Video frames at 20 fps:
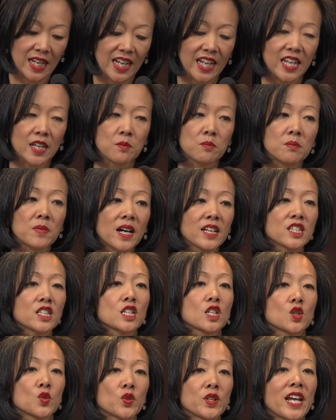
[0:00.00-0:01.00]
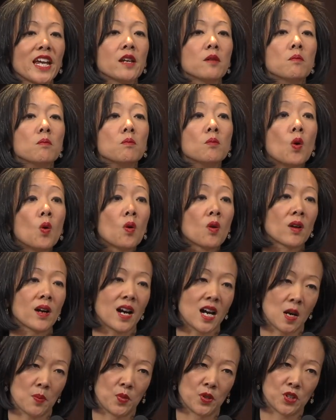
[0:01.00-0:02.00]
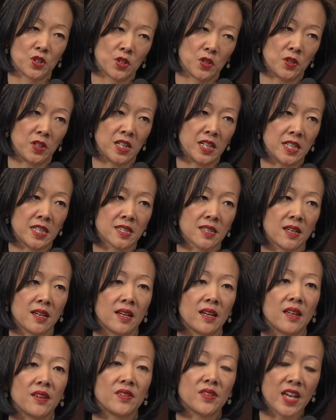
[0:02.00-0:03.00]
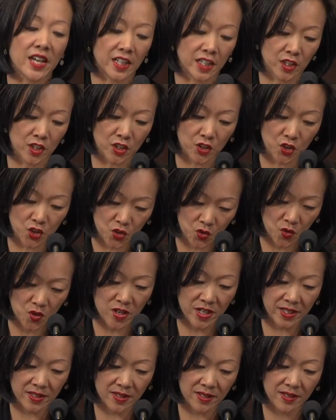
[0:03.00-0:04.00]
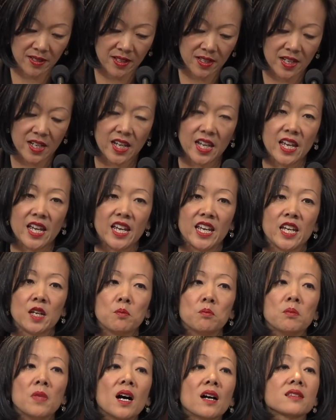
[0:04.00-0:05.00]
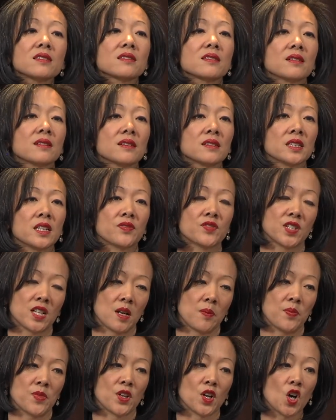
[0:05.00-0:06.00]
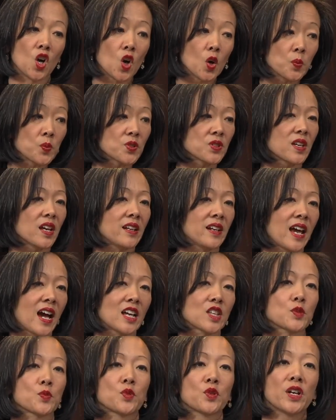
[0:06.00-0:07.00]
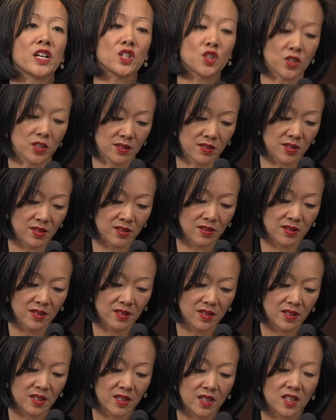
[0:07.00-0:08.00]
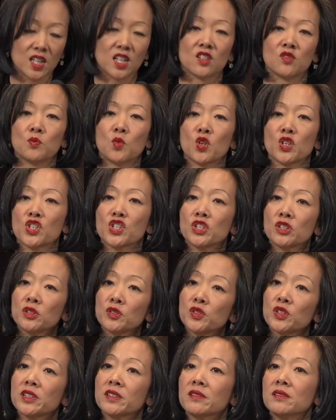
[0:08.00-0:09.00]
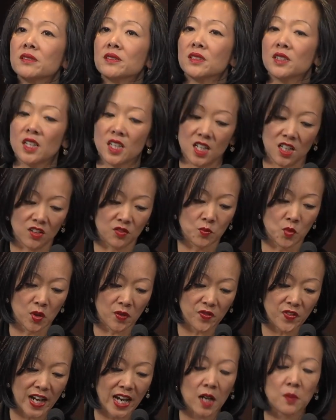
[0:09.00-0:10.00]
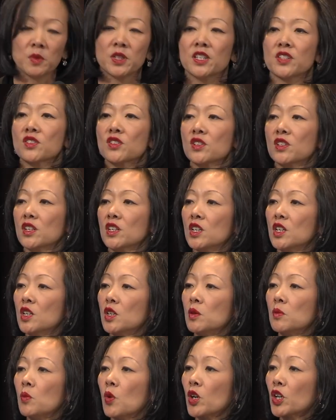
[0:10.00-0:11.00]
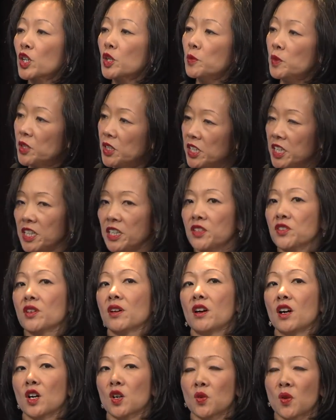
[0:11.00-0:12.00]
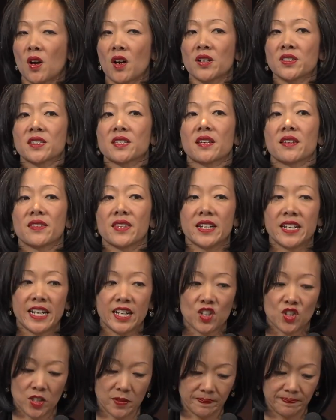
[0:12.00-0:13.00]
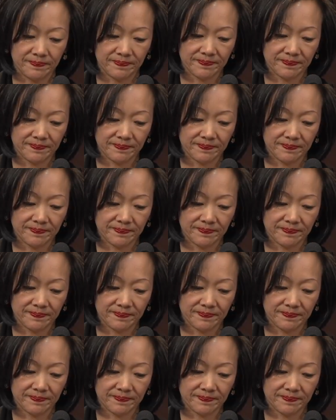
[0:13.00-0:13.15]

It must create more opportunities than it destroys. It must lift up the hopes and aspirations of more children, of more families, more communities across the nation.